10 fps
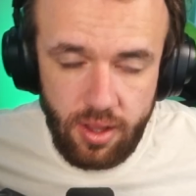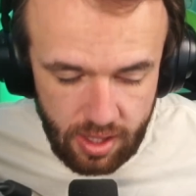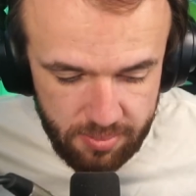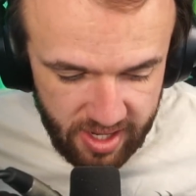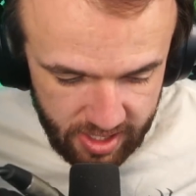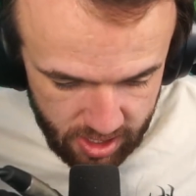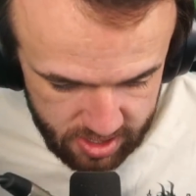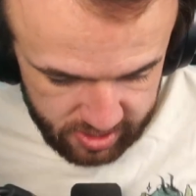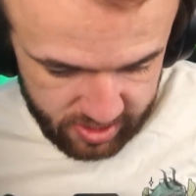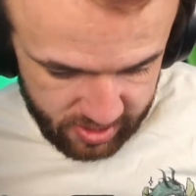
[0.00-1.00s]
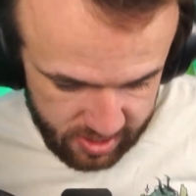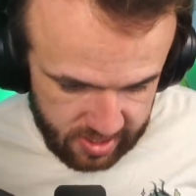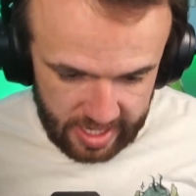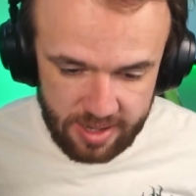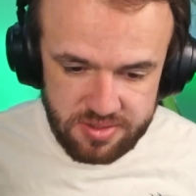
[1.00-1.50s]
I'm gonna lay it on you.
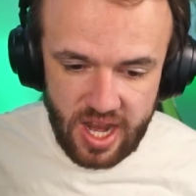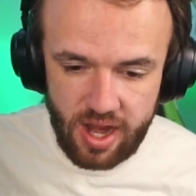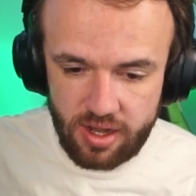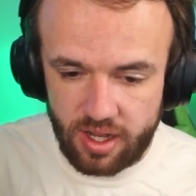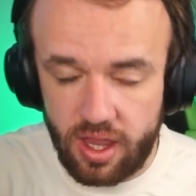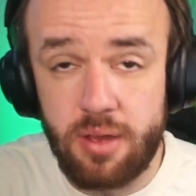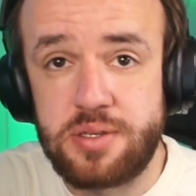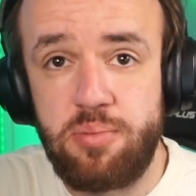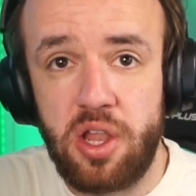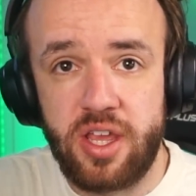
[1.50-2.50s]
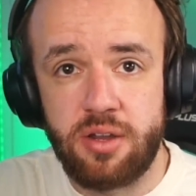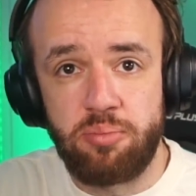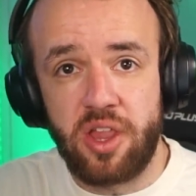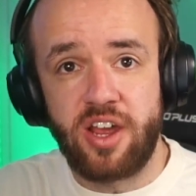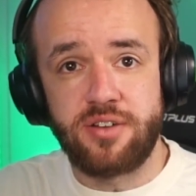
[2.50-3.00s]
I'm tired of clubs bullying
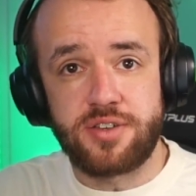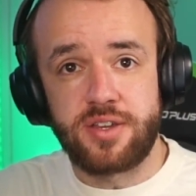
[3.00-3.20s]
players.